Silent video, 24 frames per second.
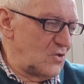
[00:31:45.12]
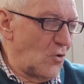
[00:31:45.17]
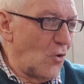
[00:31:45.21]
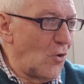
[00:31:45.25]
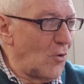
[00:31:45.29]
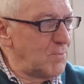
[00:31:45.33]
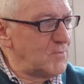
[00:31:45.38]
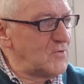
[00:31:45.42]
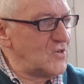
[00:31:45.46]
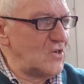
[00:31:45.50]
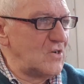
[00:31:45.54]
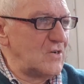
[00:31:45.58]

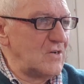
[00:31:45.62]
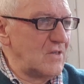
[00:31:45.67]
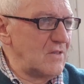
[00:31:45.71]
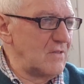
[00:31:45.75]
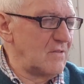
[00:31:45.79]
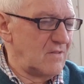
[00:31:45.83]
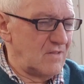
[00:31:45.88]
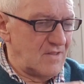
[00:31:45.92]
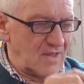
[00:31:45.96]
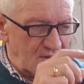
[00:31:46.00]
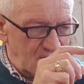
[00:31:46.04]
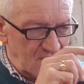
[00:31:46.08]
option,
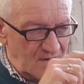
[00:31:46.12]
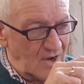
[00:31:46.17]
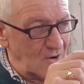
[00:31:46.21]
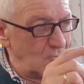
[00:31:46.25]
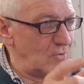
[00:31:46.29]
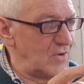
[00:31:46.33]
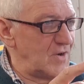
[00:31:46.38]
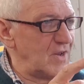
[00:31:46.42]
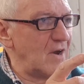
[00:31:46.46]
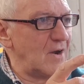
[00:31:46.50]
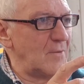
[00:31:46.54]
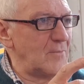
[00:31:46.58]
then that
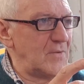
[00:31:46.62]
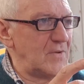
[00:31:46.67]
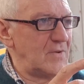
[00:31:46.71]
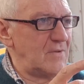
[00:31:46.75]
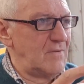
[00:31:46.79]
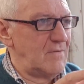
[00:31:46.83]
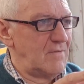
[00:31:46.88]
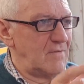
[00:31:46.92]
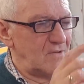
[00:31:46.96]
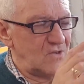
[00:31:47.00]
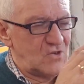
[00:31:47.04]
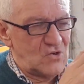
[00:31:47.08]
would happen.
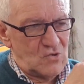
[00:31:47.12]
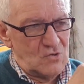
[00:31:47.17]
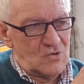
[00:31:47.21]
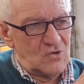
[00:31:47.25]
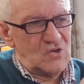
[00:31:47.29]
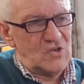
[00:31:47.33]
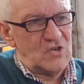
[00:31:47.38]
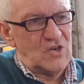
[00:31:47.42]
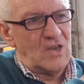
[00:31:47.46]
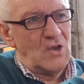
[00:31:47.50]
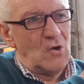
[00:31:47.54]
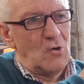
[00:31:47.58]
As soon
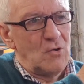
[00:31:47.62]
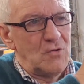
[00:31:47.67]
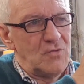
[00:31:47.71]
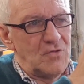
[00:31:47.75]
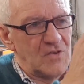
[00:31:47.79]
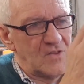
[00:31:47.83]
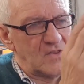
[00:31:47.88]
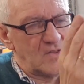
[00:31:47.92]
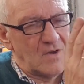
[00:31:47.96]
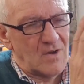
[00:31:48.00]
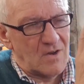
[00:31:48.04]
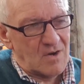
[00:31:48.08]
as you got on
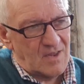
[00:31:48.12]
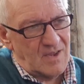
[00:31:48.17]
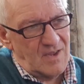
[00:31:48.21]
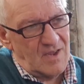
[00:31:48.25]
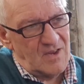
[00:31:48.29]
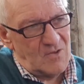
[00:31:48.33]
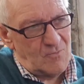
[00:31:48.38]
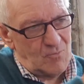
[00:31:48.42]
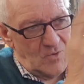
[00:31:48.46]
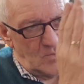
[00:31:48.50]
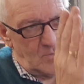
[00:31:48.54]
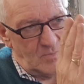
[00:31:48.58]
the target,
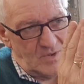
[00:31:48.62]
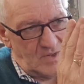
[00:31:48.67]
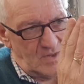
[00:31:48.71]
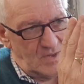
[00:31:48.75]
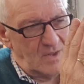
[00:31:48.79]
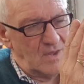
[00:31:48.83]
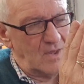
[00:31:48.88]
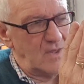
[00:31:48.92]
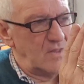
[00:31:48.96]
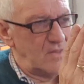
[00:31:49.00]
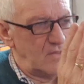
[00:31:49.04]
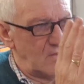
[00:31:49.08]
it would be
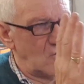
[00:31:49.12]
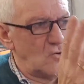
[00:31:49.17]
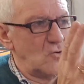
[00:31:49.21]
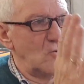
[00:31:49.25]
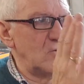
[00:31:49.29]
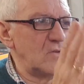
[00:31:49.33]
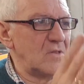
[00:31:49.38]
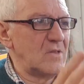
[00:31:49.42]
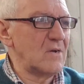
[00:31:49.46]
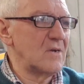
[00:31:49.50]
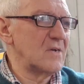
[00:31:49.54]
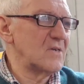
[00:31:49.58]
the
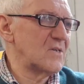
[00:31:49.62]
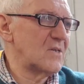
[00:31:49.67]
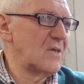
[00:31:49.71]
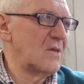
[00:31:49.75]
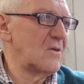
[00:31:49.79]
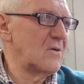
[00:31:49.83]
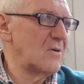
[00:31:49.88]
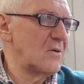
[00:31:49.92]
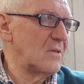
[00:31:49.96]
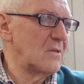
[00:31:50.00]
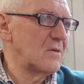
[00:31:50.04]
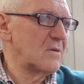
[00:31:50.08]
contrasting
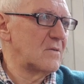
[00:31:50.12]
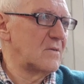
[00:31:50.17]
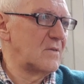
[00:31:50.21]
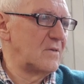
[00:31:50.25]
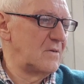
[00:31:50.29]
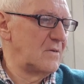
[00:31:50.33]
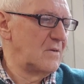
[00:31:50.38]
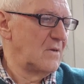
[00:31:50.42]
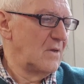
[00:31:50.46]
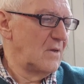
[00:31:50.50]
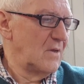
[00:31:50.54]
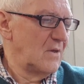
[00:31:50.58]
colour
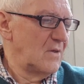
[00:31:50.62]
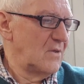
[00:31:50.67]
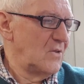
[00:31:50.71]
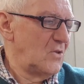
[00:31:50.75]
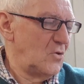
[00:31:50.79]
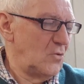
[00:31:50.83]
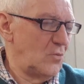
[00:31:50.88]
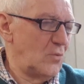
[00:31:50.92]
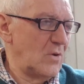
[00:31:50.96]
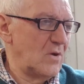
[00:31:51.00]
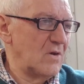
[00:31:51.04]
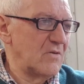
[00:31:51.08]
to
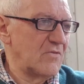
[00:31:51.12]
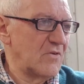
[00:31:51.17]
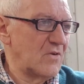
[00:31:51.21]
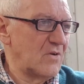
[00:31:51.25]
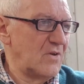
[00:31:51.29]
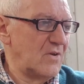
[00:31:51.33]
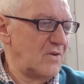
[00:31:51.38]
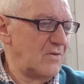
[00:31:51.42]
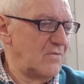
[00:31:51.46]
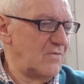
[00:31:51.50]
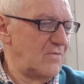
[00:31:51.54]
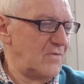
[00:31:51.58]
whatever
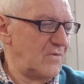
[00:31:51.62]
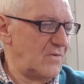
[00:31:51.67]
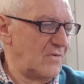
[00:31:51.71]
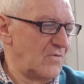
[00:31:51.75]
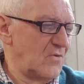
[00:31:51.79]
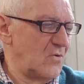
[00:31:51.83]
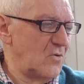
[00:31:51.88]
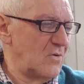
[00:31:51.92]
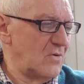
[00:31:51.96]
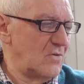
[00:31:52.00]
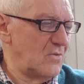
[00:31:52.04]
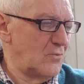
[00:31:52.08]

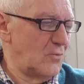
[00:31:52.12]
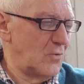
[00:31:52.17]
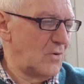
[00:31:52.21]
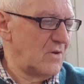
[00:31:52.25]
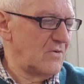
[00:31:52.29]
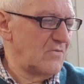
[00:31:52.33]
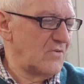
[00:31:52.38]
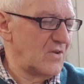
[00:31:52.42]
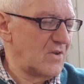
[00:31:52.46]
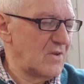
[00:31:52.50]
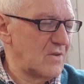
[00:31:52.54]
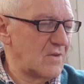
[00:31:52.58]
you've got,
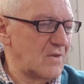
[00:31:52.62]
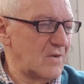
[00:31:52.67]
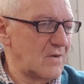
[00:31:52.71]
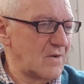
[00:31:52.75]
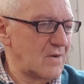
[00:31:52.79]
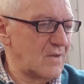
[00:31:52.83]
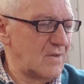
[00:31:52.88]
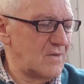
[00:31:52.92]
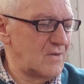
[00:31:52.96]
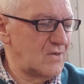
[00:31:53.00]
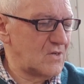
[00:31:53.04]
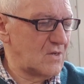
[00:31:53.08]
whatever your
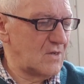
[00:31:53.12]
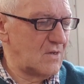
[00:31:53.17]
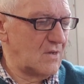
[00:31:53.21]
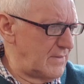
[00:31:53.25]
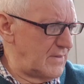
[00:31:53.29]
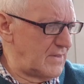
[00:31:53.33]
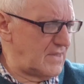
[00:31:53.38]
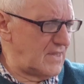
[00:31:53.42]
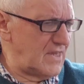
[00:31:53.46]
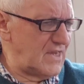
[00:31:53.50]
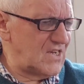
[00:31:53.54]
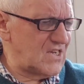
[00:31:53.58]
target is.
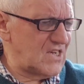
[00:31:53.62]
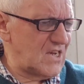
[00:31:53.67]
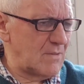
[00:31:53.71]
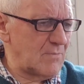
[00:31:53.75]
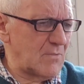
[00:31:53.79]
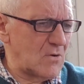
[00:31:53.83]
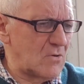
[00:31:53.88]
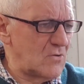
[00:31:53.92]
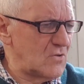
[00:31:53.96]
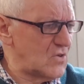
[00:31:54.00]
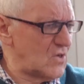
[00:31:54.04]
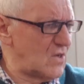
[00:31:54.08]
The
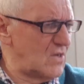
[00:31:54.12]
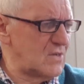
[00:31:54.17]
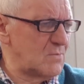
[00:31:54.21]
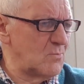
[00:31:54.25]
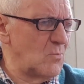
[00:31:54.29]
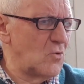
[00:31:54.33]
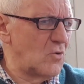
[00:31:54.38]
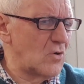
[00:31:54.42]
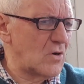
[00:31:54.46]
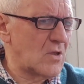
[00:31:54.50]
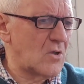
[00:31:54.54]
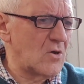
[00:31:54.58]
T-Scepter also has
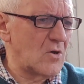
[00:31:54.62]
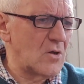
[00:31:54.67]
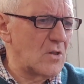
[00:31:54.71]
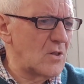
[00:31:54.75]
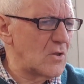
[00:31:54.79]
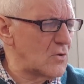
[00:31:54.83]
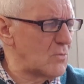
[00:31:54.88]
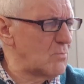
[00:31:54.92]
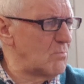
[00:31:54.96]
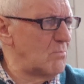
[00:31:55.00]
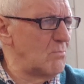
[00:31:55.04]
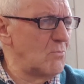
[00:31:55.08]
more
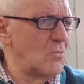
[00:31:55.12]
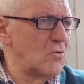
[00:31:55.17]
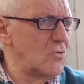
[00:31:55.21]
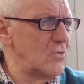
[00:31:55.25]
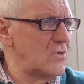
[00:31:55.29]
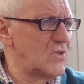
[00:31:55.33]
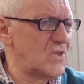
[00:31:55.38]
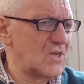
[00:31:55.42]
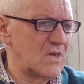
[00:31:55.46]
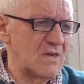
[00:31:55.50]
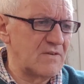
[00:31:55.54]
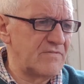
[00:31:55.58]
colour
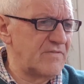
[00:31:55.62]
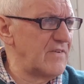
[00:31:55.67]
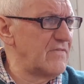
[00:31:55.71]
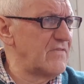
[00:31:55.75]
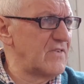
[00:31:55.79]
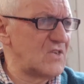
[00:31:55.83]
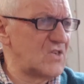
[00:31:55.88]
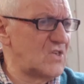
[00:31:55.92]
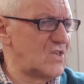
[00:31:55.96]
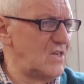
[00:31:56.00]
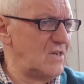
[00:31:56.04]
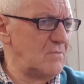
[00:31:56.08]
modes than I've
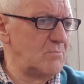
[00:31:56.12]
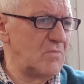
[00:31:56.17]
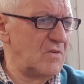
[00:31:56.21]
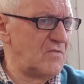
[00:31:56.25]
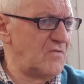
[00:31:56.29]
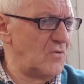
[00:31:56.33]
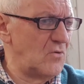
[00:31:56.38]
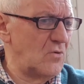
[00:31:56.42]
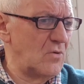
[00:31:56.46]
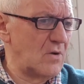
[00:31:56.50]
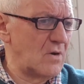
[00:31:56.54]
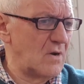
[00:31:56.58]
ever seen
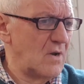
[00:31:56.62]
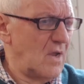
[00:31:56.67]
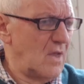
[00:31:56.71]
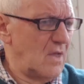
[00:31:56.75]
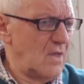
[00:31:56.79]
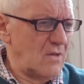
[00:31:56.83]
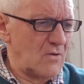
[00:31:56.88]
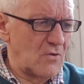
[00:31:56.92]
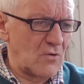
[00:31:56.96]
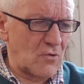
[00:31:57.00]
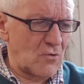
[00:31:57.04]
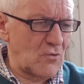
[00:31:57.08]
before.
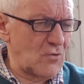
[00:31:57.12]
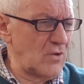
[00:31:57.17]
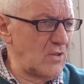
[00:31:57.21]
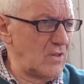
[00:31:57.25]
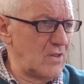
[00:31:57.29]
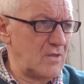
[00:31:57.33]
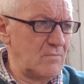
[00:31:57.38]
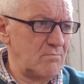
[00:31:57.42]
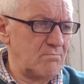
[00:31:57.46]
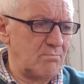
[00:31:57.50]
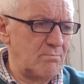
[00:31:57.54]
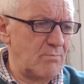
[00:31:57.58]

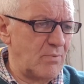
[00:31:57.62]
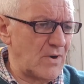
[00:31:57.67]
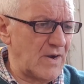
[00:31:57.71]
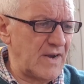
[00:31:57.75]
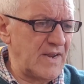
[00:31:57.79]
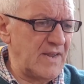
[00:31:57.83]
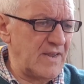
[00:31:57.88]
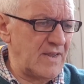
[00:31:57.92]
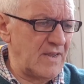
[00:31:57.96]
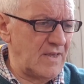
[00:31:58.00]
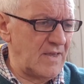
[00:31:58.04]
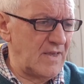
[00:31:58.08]
Really
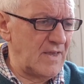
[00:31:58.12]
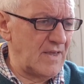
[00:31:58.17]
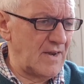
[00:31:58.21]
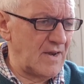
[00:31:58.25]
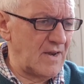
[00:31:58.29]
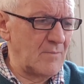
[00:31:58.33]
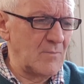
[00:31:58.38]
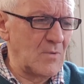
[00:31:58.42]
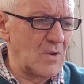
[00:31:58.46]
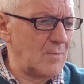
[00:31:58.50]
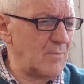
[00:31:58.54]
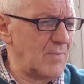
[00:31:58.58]
bright and gary.
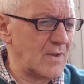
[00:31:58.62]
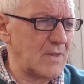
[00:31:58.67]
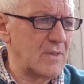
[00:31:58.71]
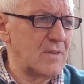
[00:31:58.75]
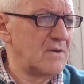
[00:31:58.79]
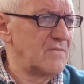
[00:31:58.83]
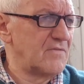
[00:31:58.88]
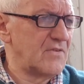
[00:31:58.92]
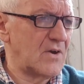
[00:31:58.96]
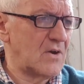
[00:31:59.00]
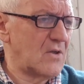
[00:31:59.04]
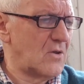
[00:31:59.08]
I'm not a big
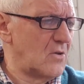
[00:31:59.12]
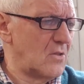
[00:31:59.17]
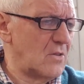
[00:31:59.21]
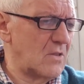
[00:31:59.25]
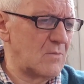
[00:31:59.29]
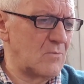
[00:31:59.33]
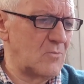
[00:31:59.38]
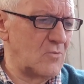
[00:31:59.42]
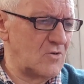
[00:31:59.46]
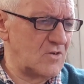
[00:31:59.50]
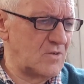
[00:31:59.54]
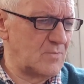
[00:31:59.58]
lover of
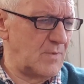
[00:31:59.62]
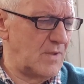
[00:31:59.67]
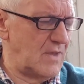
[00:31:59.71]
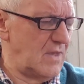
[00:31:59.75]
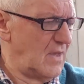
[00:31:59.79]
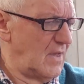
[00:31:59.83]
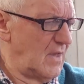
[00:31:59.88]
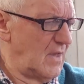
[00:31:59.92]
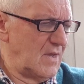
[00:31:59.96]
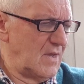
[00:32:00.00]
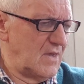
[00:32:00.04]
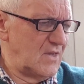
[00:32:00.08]
colour modes, but
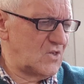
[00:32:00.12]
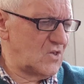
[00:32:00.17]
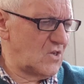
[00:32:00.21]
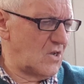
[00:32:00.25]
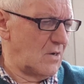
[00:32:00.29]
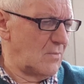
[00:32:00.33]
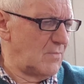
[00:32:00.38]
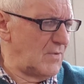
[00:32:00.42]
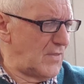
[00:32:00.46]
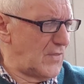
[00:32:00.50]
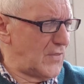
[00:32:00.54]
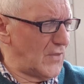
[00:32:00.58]
it's
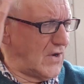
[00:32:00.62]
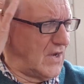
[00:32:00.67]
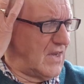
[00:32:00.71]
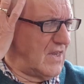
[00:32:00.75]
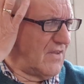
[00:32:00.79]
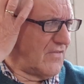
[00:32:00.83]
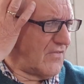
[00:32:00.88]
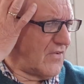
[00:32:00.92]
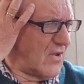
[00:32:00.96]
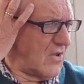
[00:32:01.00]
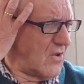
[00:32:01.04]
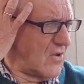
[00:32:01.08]
got about 3
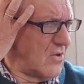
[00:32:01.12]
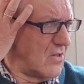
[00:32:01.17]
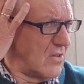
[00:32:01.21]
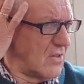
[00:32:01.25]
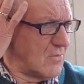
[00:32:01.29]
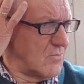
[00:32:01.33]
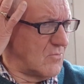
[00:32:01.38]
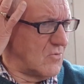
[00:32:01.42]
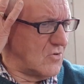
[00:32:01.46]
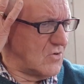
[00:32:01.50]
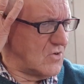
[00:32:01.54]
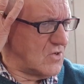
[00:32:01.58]
different
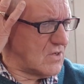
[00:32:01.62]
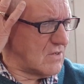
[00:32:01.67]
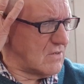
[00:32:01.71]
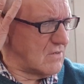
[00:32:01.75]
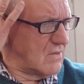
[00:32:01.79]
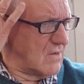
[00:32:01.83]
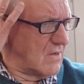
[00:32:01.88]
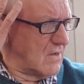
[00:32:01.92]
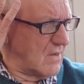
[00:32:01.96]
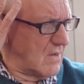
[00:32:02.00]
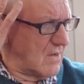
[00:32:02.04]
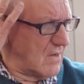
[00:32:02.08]
colour modes.
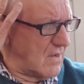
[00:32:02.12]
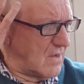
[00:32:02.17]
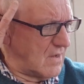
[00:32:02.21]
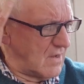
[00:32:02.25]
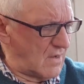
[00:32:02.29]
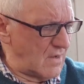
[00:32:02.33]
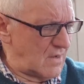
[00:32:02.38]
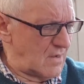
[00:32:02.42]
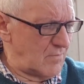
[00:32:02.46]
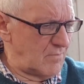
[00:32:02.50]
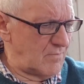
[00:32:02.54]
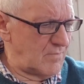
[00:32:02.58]

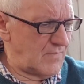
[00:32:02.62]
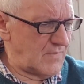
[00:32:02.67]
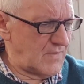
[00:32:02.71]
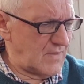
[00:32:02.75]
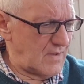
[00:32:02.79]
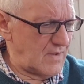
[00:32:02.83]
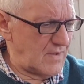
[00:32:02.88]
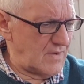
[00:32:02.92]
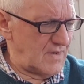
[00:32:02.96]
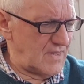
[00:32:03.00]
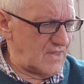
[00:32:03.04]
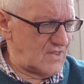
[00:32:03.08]
And
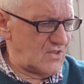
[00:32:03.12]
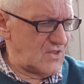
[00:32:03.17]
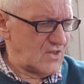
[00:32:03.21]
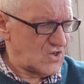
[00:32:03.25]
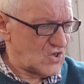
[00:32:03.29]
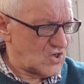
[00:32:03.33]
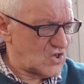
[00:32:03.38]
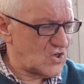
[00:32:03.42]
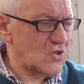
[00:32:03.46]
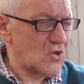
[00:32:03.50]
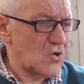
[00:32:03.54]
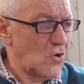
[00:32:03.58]
they're
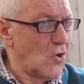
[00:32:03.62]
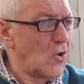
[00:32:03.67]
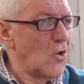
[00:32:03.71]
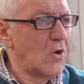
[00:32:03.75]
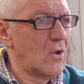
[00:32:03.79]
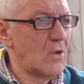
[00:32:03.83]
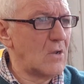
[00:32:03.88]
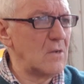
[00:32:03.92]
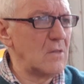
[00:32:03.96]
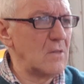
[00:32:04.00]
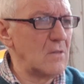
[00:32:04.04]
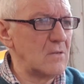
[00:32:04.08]

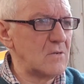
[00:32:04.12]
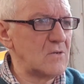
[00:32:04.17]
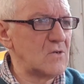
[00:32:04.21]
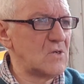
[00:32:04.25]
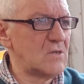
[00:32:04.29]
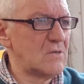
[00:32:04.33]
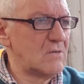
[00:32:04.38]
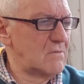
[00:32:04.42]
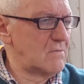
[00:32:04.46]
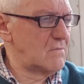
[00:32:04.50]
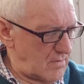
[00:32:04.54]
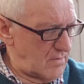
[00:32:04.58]
strong colours.
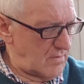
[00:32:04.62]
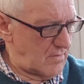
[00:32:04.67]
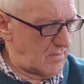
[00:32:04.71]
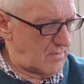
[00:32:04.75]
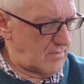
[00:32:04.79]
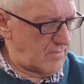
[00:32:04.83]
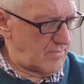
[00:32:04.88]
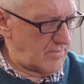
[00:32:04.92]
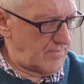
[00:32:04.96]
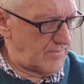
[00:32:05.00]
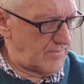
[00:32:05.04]
So